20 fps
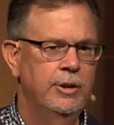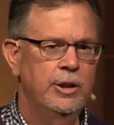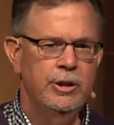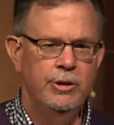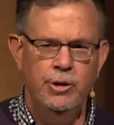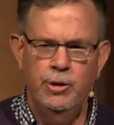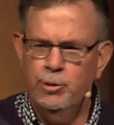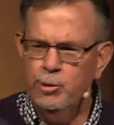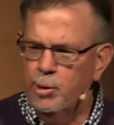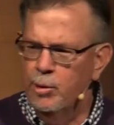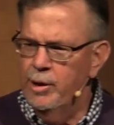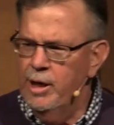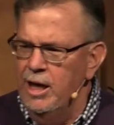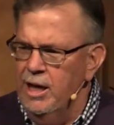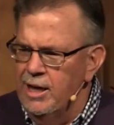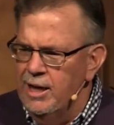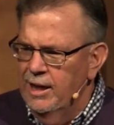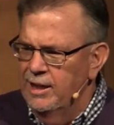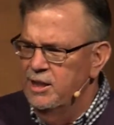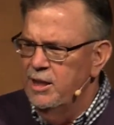Do you throw
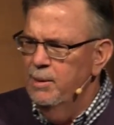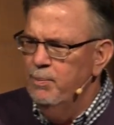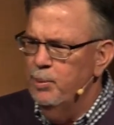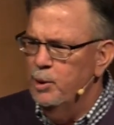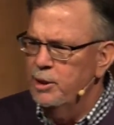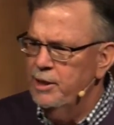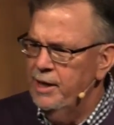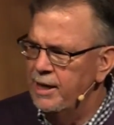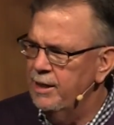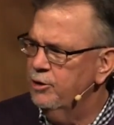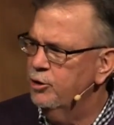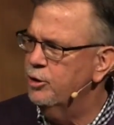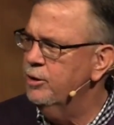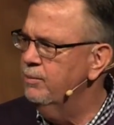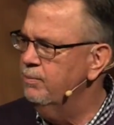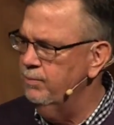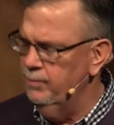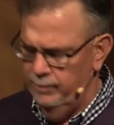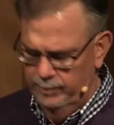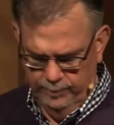a temper
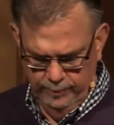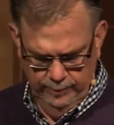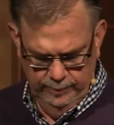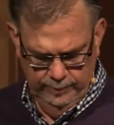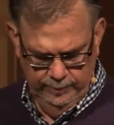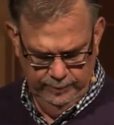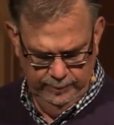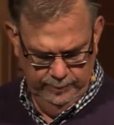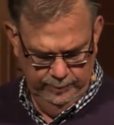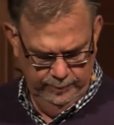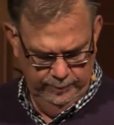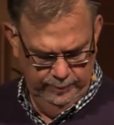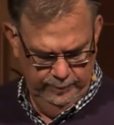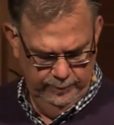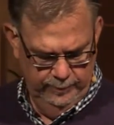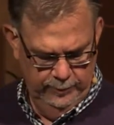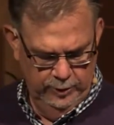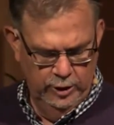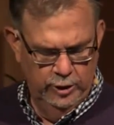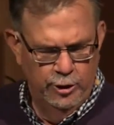tantrum?
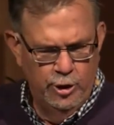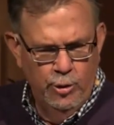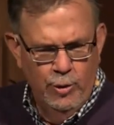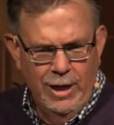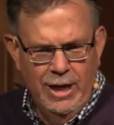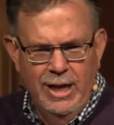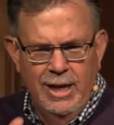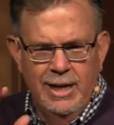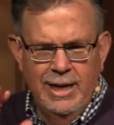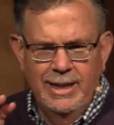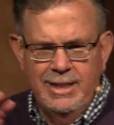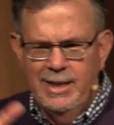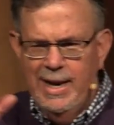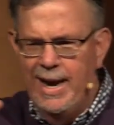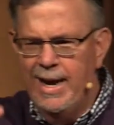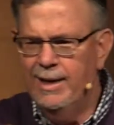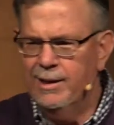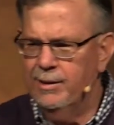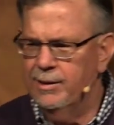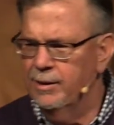Do you
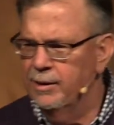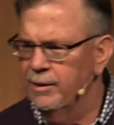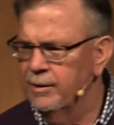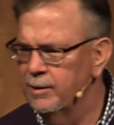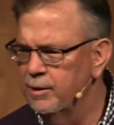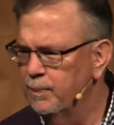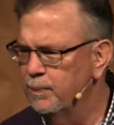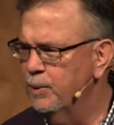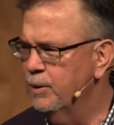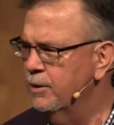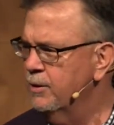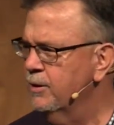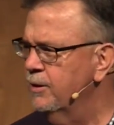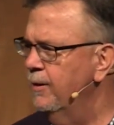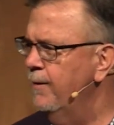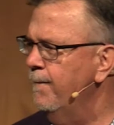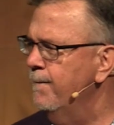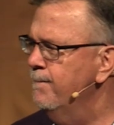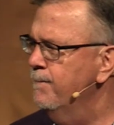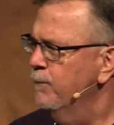attack the
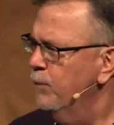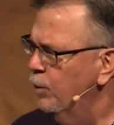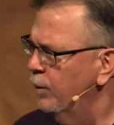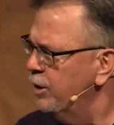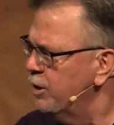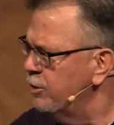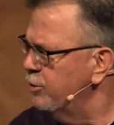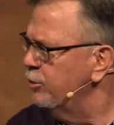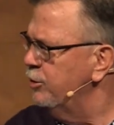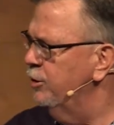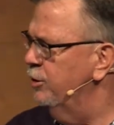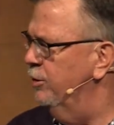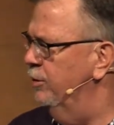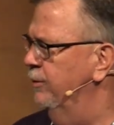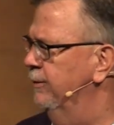person? What do?